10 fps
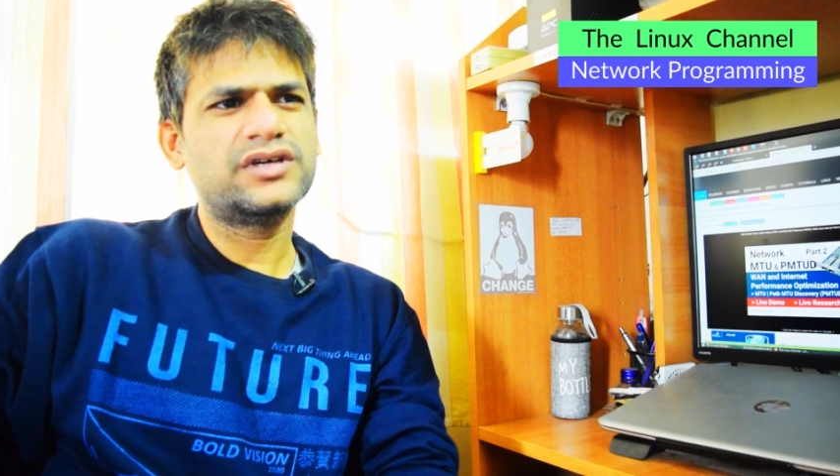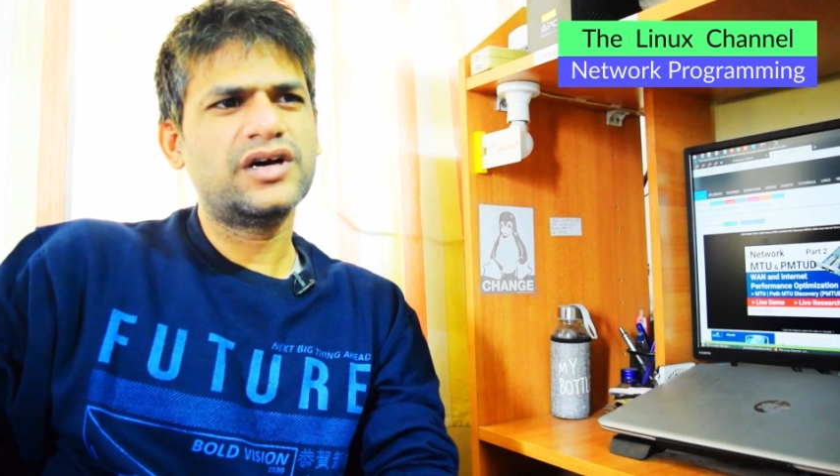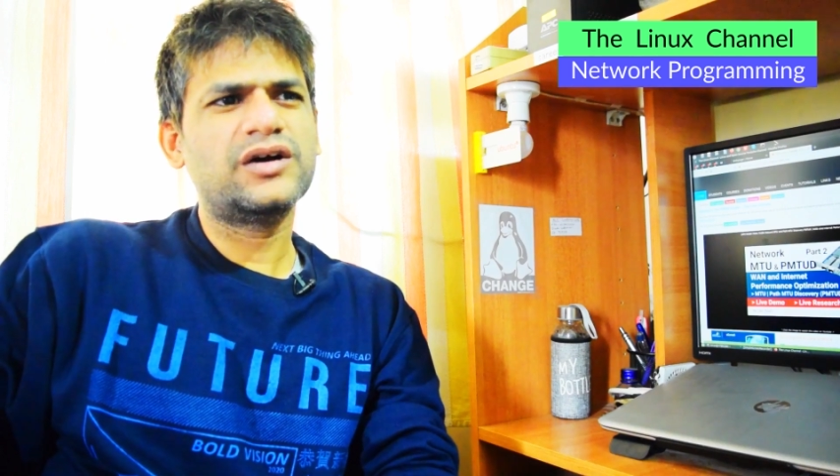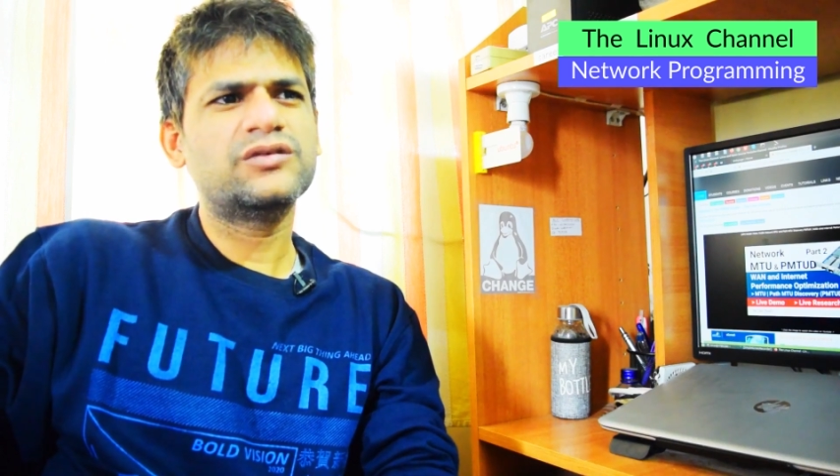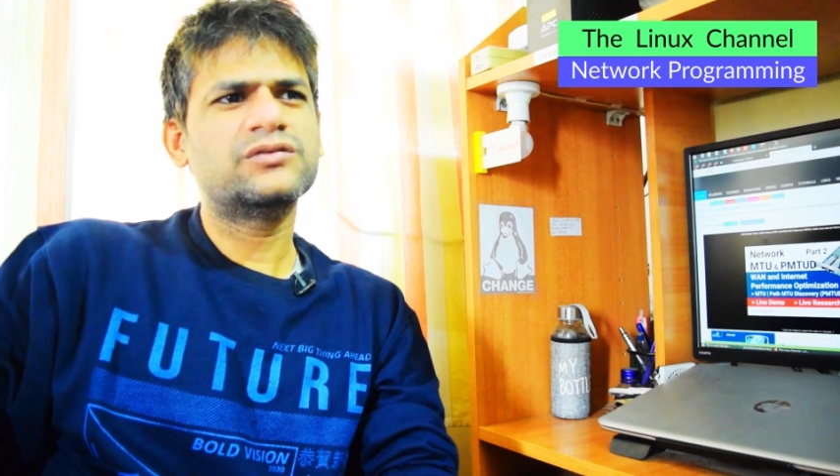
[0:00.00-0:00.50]

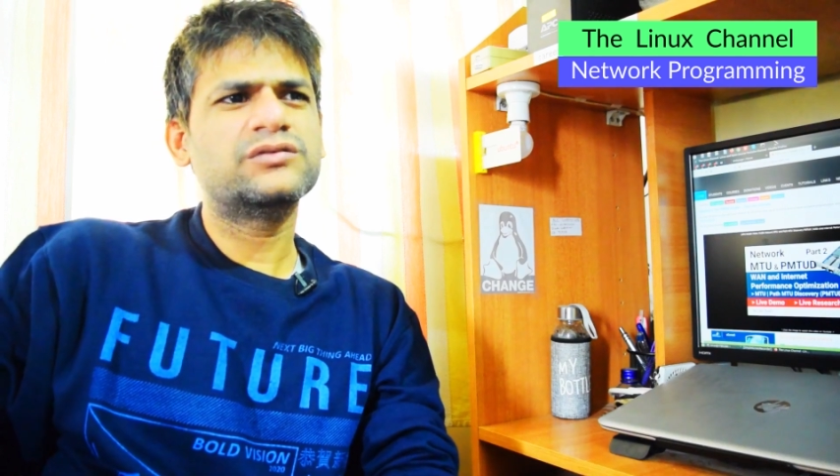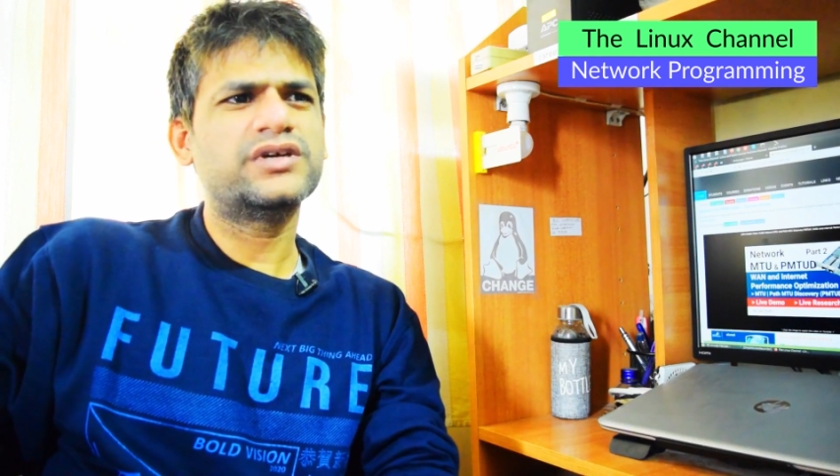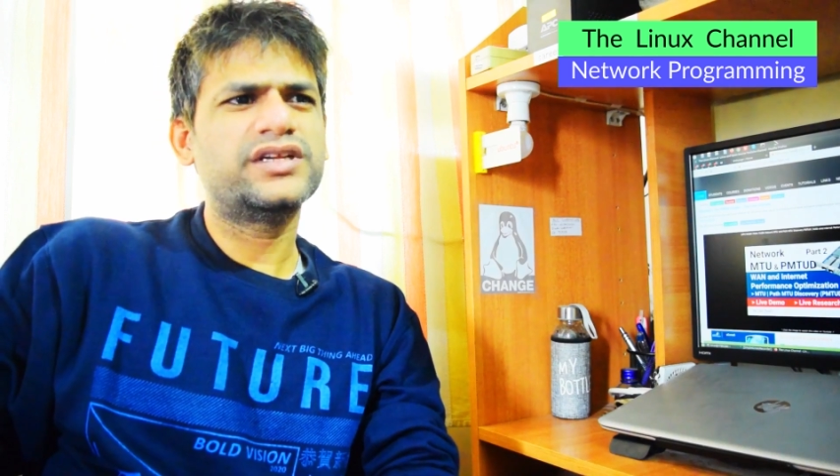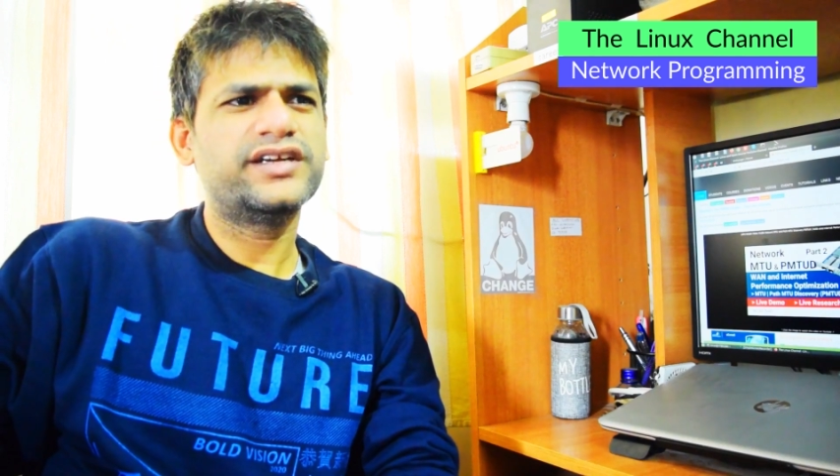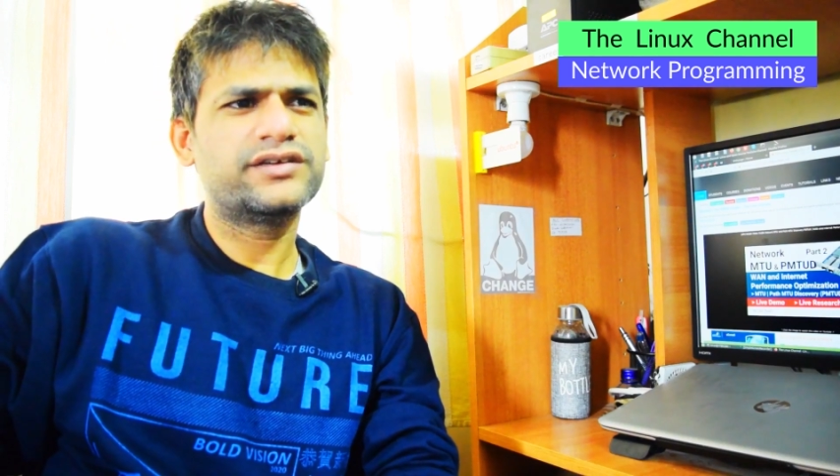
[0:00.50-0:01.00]
how
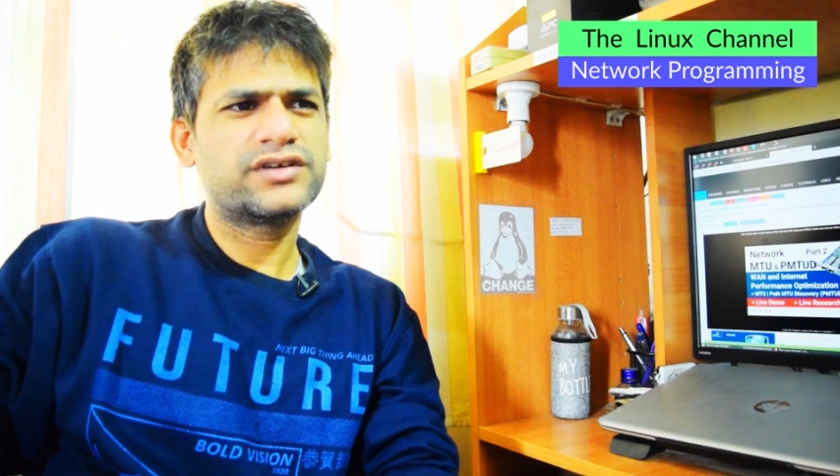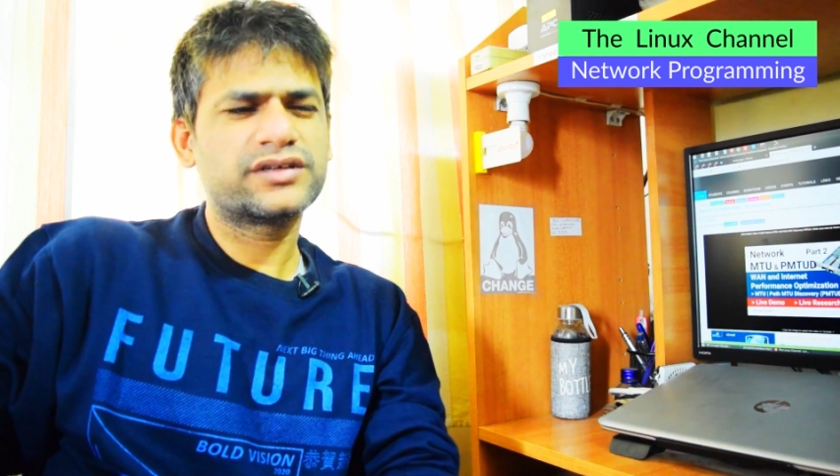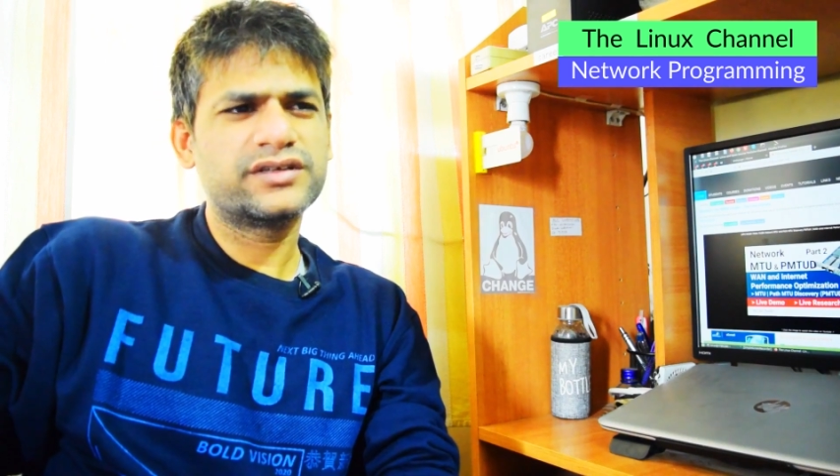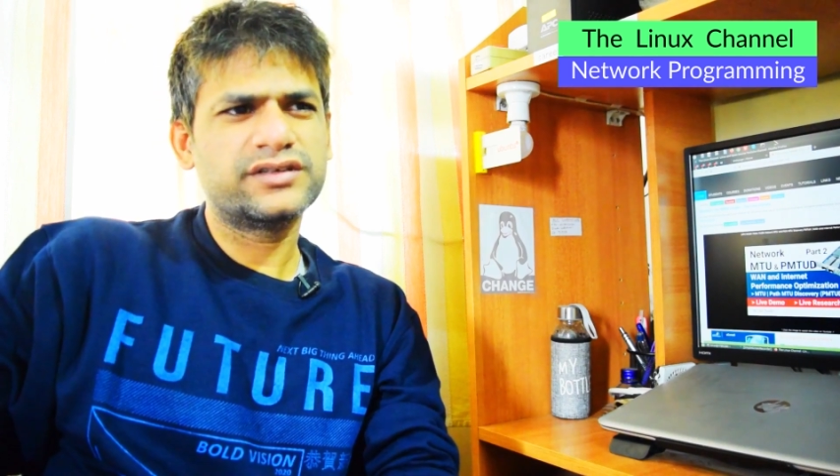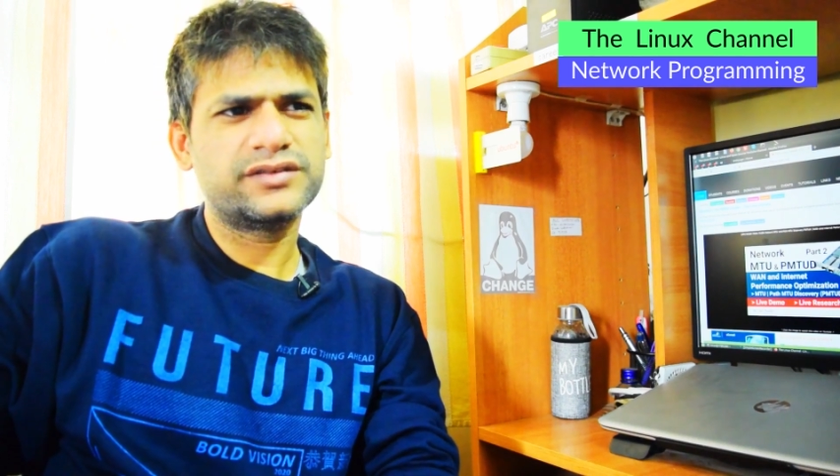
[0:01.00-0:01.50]
a
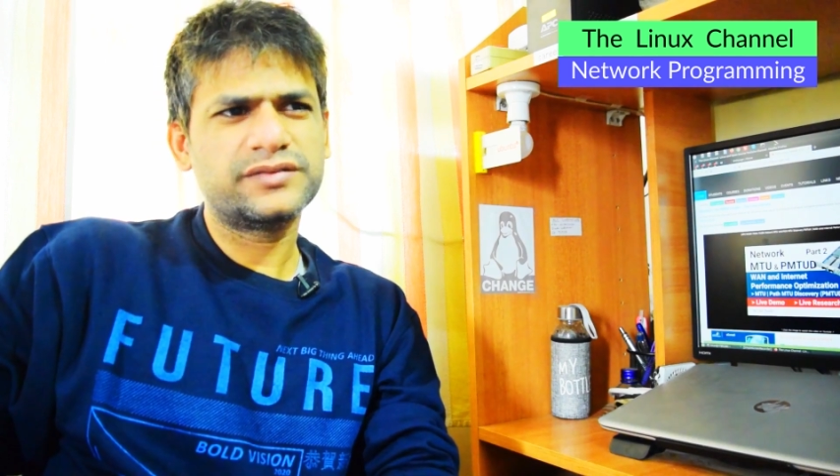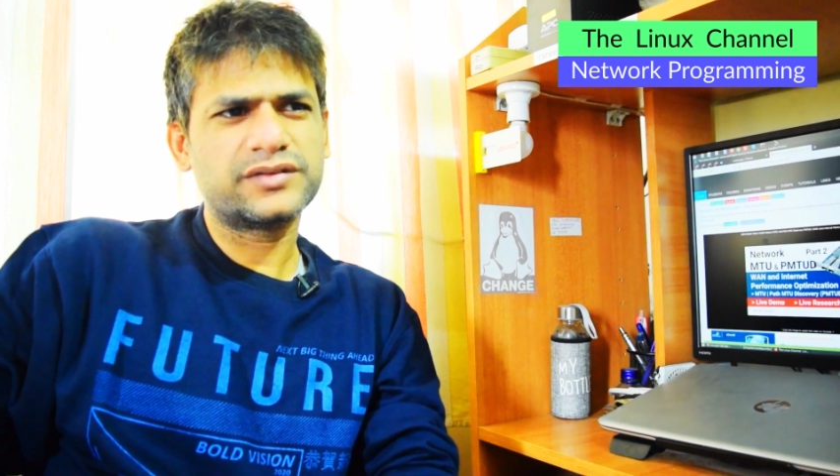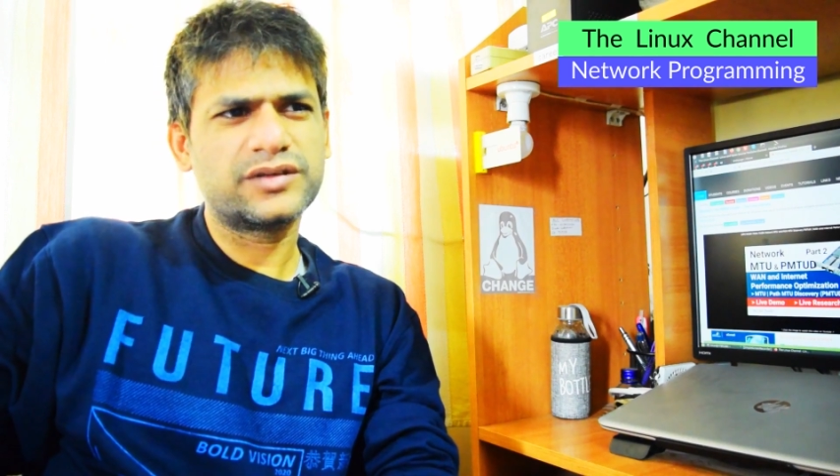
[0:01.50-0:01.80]
network uh,